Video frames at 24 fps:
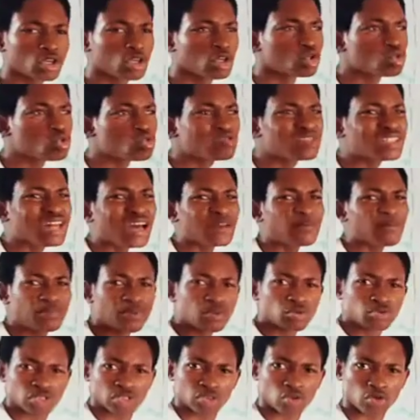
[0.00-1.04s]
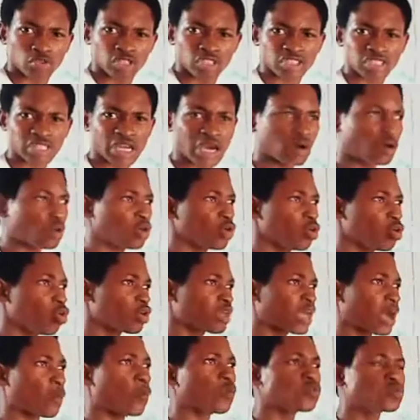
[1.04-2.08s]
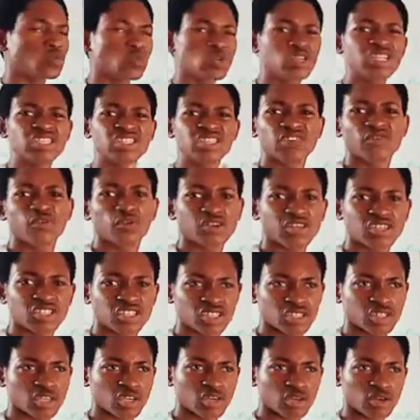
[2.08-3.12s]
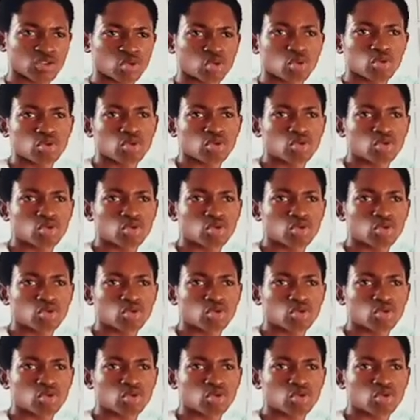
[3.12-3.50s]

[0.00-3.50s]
To start building on it now. Okay, I want to lease it for this so